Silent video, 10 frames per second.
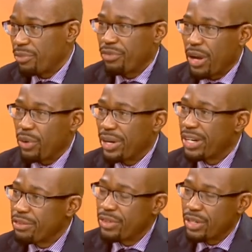if I go and
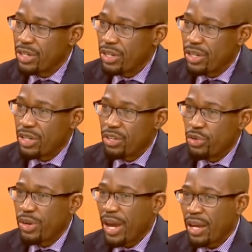live
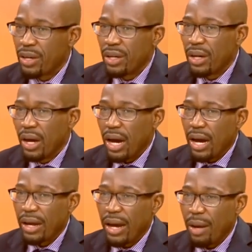in UK,
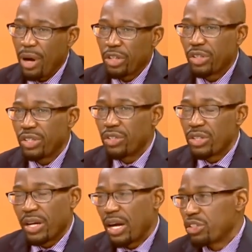there
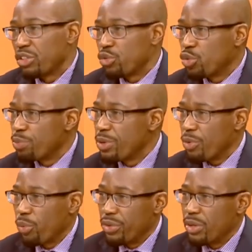are actually two
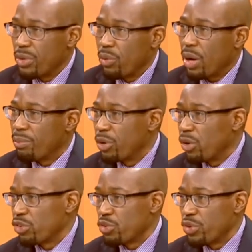people within me. One
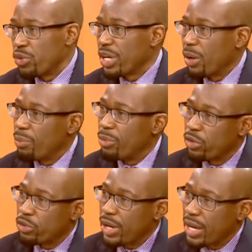belongs to the UK, one
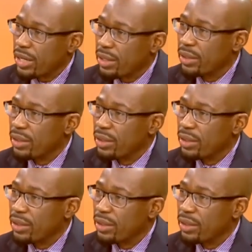belongs to Kenya.